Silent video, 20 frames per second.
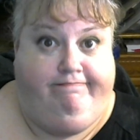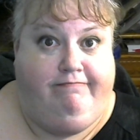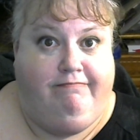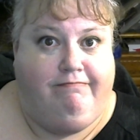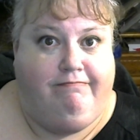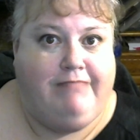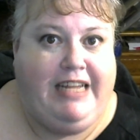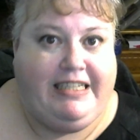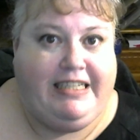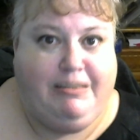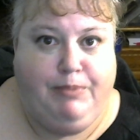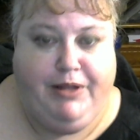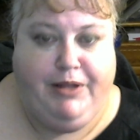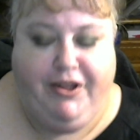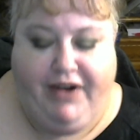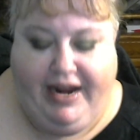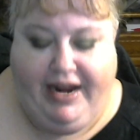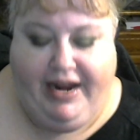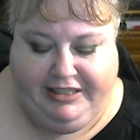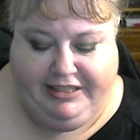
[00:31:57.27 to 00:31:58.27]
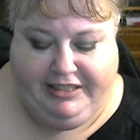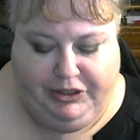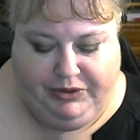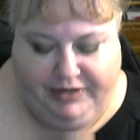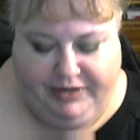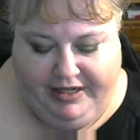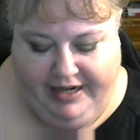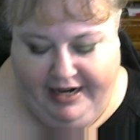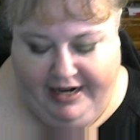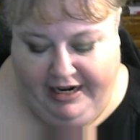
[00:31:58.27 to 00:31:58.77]
That's been their attitude.
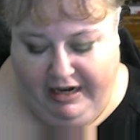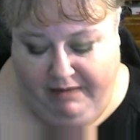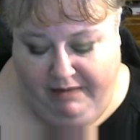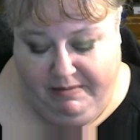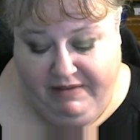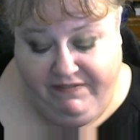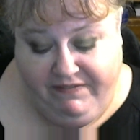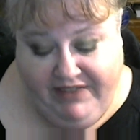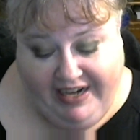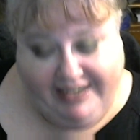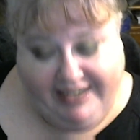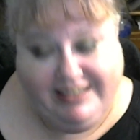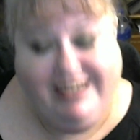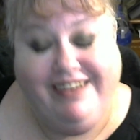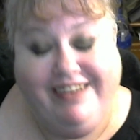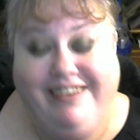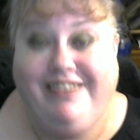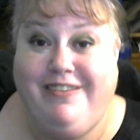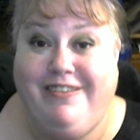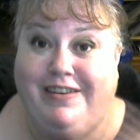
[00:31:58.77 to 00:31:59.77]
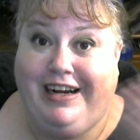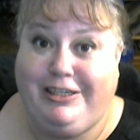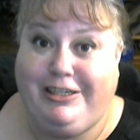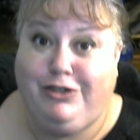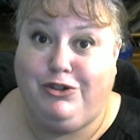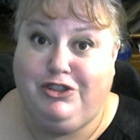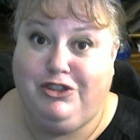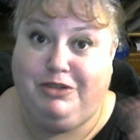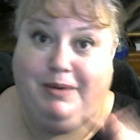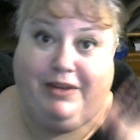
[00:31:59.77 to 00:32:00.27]
In fact, I
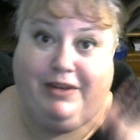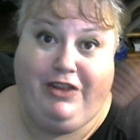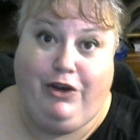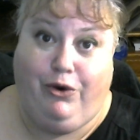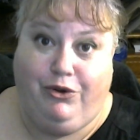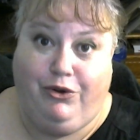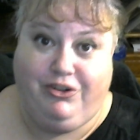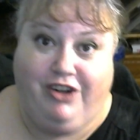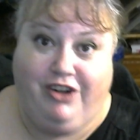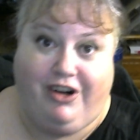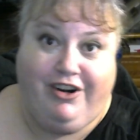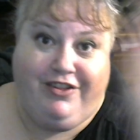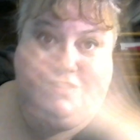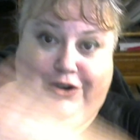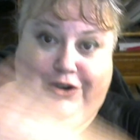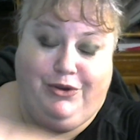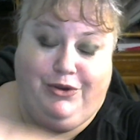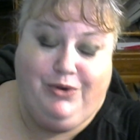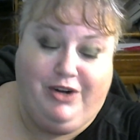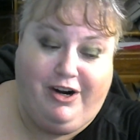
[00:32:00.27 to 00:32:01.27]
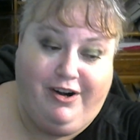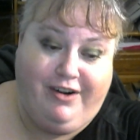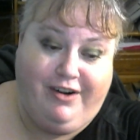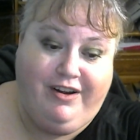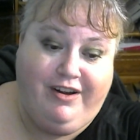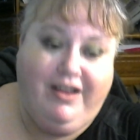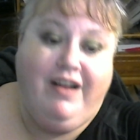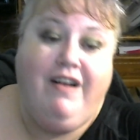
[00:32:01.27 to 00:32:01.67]
told you about the old guard new guard.